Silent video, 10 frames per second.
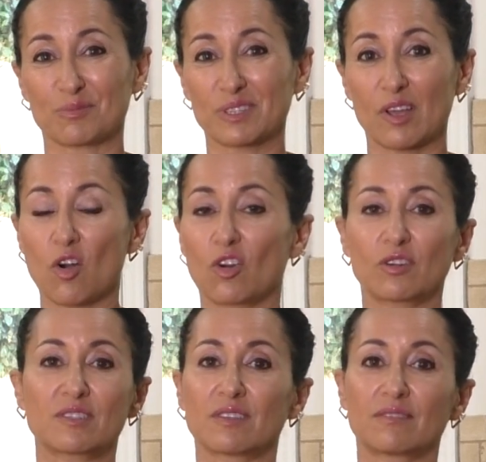really
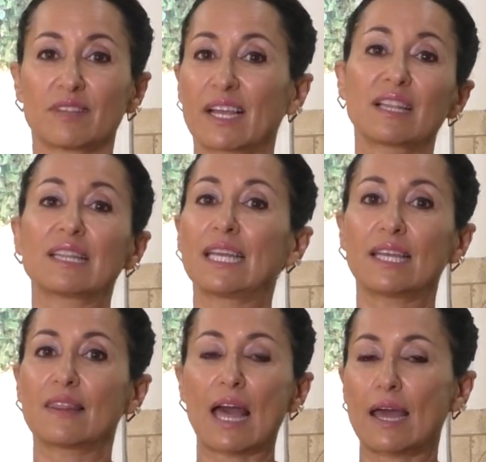hard to like
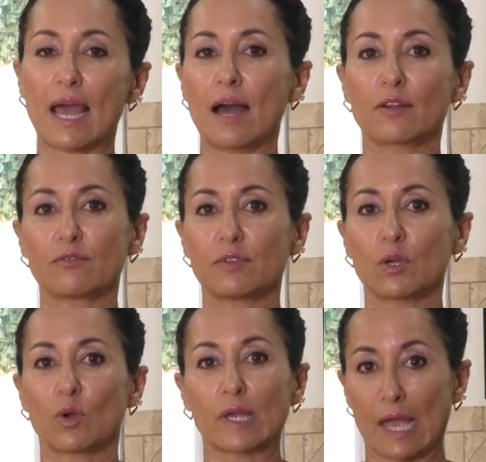clean that out of
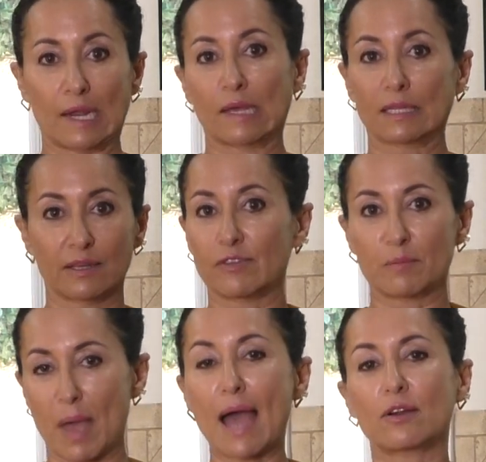the organic
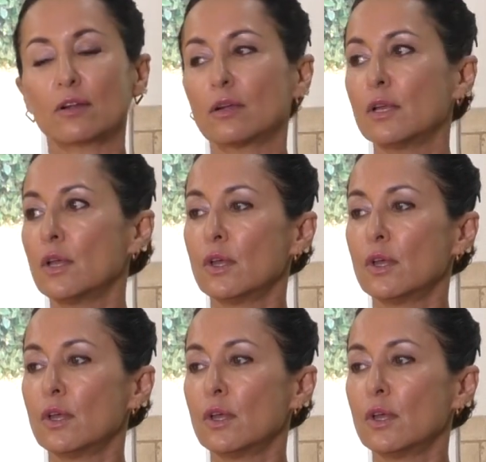living matter.